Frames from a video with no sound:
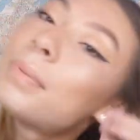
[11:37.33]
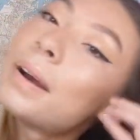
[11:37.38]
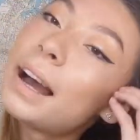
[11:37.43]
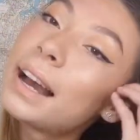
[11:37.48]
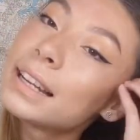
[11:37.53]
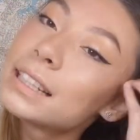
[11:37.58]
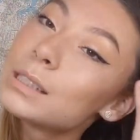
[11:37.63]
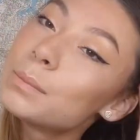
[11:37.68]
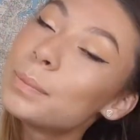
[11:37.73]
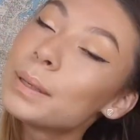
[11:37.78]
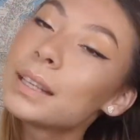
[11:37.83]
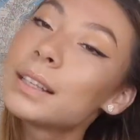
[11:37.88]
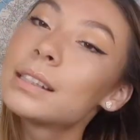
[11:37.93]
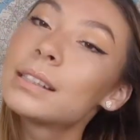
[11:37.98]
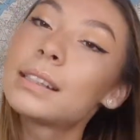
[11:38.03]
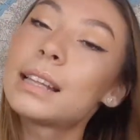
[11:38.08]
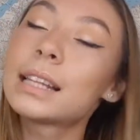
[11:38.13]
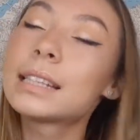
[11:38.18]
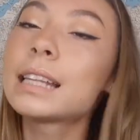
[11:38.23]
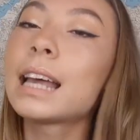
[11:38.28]
bags
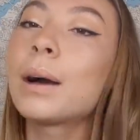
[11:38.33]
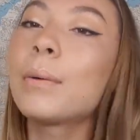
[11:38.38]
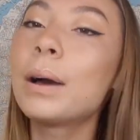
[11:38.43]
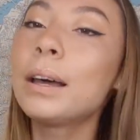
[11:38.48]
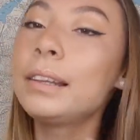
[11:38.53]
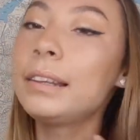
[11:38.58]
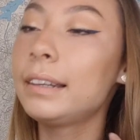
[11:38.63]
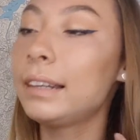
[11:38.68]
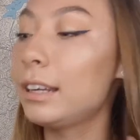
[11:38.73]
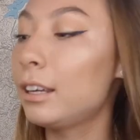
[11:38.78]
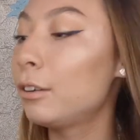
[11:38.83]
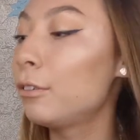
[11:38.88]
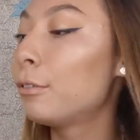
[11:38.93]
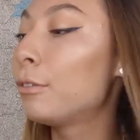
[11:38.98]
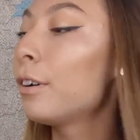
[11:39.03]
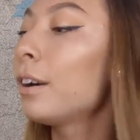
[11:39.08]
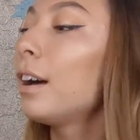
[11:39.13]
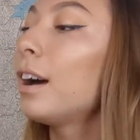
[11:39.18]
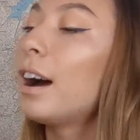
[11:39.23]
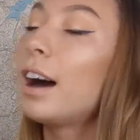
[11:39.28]
because that's how I live.
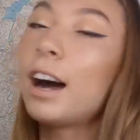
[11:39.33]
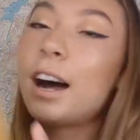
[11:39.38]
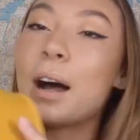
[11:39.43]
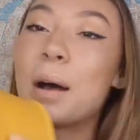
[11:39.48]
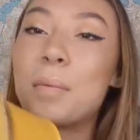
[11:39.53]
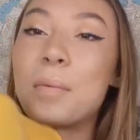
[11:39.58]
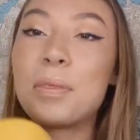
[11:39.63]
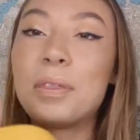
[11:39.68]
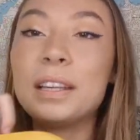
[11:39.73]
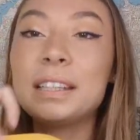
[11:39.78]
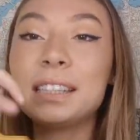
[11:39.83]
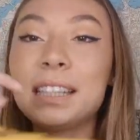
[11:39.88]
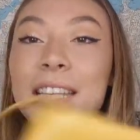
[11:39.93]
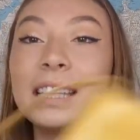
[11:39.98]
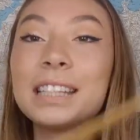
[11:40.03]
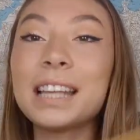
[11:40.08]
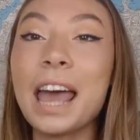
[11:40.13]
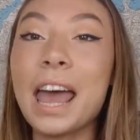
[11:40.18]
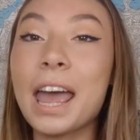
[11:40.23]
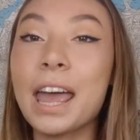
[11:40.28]
This
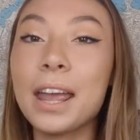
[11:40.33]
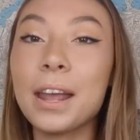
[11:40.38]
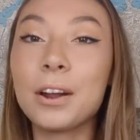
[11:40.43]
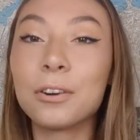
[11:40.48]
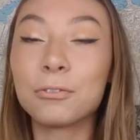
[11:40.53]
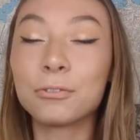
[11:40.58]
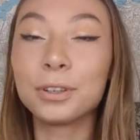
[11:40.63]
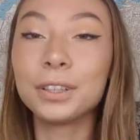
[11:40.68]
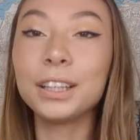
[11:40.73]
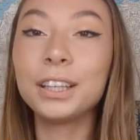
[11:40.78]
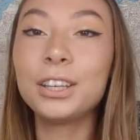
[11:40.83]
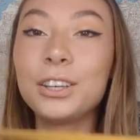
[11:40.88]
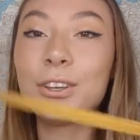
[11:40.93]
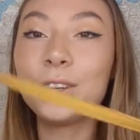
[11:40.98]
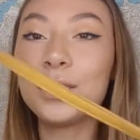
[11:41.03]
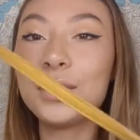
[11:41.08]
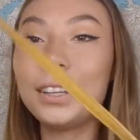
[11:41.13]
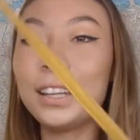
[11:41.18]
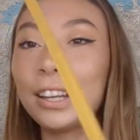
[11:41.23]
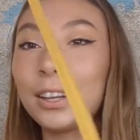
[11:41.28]
is a really
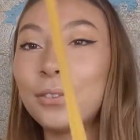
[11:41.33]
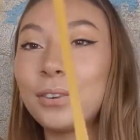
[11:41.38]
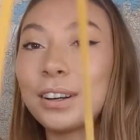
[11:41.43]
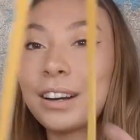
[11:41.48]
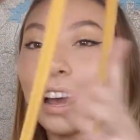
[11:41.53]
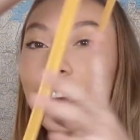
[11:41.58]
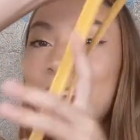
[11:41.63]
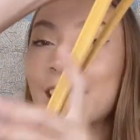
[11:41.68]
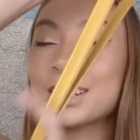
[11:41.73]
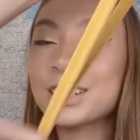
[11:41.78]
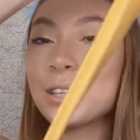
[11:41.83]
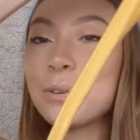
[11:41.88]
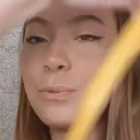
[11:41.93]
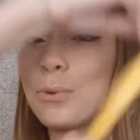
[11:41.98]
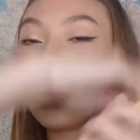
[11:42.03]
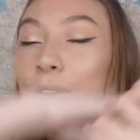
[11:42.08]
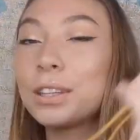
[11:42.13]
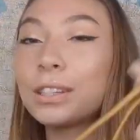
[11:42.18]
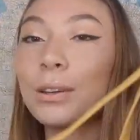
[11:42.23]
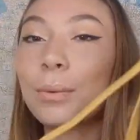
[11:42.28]
cute yellow one. I actually
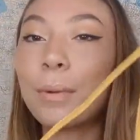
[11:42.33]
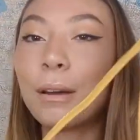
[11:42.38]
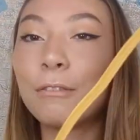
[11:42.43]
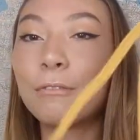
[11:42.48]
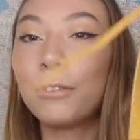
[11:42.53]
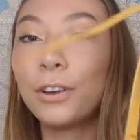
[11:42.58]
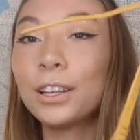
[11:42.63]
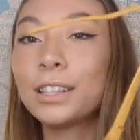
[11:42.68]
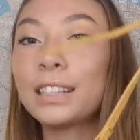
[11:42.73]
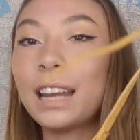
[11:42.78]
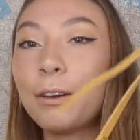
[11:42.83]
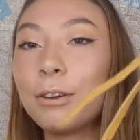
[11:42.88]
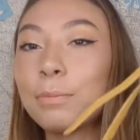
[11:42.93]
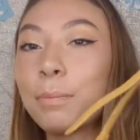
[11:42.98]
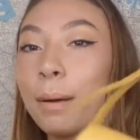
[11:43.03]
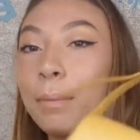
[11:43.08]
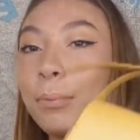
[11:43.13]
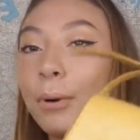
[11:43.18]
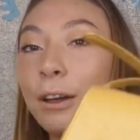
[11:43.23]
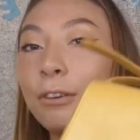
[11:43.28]
wore this on my first date with
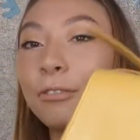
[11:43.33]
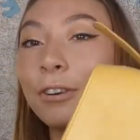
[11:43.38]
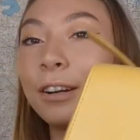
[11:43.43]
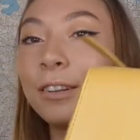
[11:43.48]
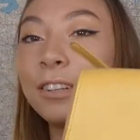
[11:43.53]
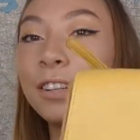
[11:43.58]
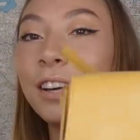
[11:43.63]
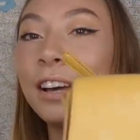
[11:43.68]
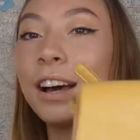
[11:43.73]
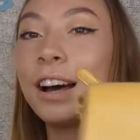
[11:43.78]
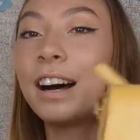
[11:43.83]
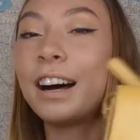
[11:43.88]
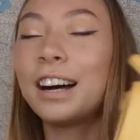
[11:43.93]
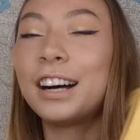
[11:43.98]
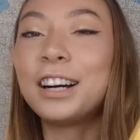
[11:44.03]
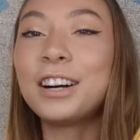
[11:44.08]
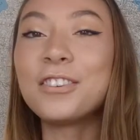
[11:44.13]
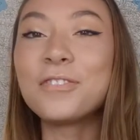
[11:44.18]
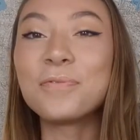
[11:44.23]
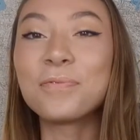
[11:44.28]
my boyfriend.
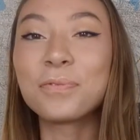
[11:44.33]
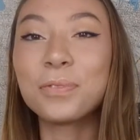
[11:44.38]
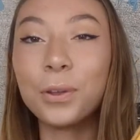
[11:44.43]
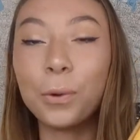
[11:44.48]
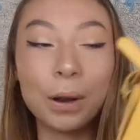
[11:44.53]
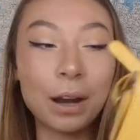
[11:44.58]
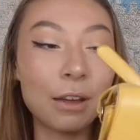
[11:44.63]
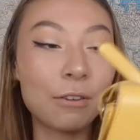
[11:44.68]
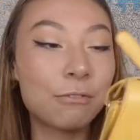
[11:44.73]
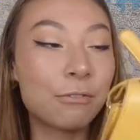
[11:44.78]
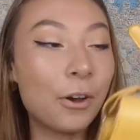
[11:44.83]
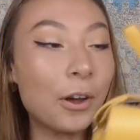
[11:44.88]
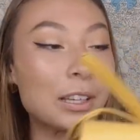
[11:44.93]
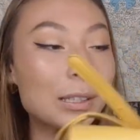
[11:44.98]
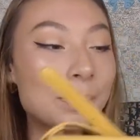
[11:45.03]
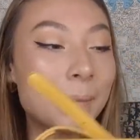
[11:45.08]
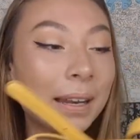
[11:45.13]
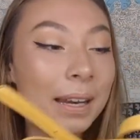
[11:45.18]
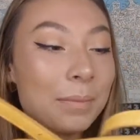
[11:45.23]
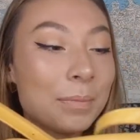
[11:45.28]
When I
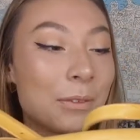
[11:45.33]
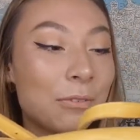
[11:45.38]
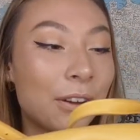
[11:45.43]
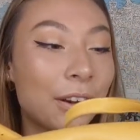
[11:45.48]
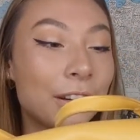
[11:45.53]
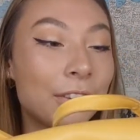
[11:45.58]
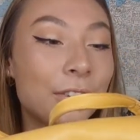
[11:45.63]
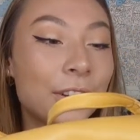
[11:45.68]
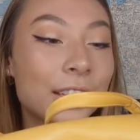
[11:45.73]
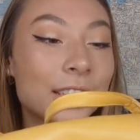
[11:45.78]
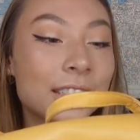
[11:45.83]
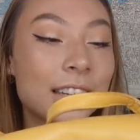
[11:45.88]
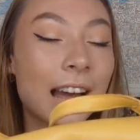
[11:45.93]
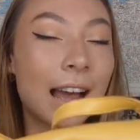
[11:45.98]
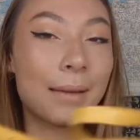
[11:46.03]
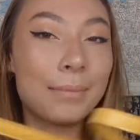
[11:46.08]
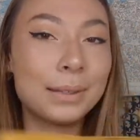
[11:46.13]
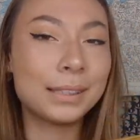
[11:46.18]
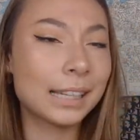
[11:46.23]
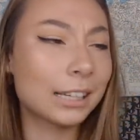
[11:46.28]
first met him the very first
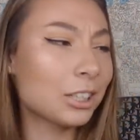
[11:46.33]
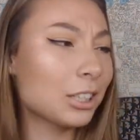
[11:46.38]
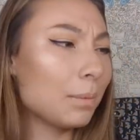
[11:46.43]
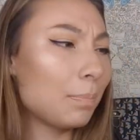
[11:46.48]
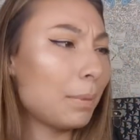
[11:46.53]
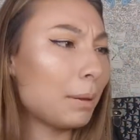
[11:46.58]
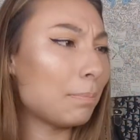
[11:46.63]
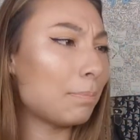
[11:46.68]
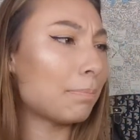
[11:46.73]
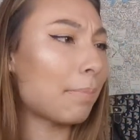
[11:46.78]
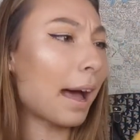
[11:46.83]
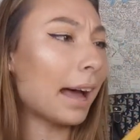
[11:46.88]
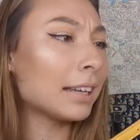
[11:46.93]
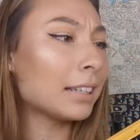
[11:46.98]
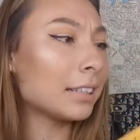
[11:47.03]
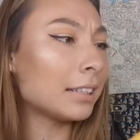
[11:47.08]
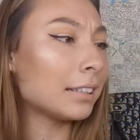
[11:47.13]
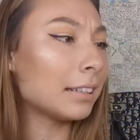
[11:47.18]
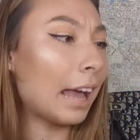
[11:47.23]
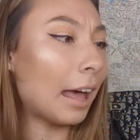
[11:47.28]
time. It's actually a bit
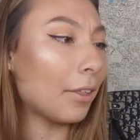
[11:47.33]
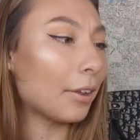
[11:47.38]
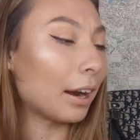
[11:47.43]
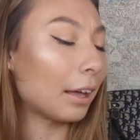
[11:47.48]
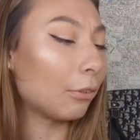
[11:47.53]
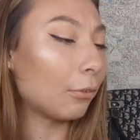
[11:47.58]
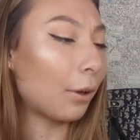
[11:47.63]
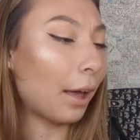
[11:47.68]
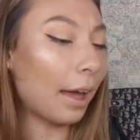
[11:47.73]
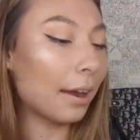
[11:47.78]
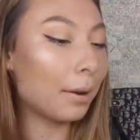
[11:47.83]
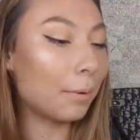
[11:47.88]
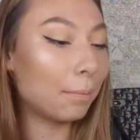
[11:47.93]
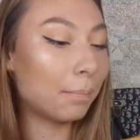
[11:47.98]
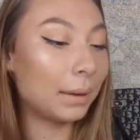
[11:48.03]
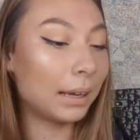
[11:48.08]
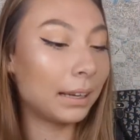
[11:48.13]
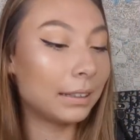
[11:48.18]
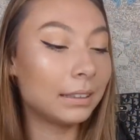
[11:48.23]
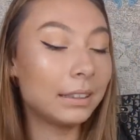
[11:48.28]
battered now that I look at it,
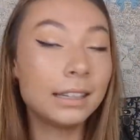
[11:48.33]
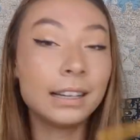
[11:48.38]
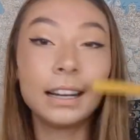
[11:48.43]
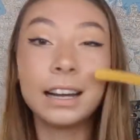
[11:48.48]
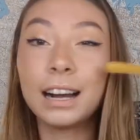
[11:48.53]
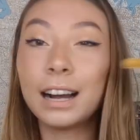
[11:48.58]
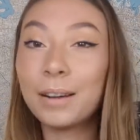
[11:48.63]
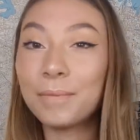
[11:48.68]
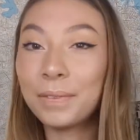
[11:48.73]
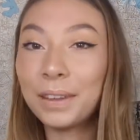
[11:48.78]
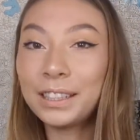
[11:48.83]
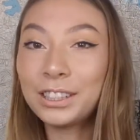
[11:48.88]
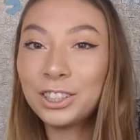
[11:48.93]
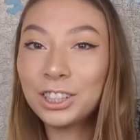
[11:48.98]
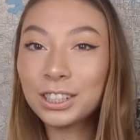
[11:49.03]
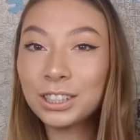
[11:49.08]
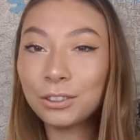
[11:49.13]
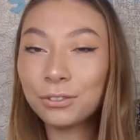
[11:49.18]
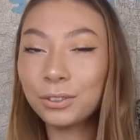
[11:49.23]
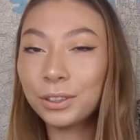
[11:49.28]
but it's
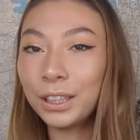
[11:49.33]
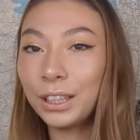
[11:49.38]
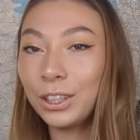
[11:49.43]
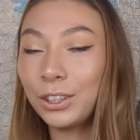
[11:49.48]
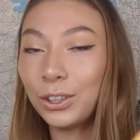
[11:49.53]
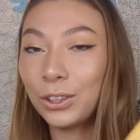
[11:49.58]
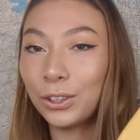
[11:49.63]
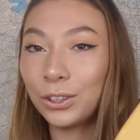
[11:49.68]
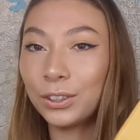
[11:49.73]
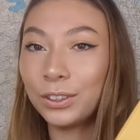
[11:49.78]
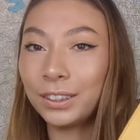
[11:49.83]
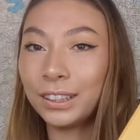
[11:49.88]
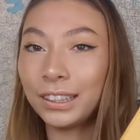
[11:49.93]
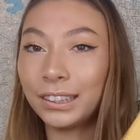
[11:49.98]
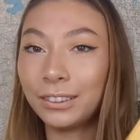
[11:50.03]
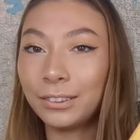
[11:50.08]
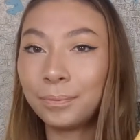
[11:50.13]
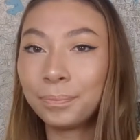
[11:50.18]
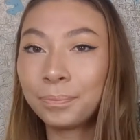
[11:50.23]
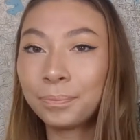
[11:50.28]
just a really cute
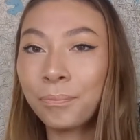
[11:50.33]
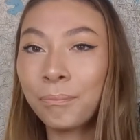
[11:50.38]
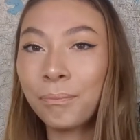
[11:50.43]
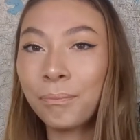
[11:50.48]
little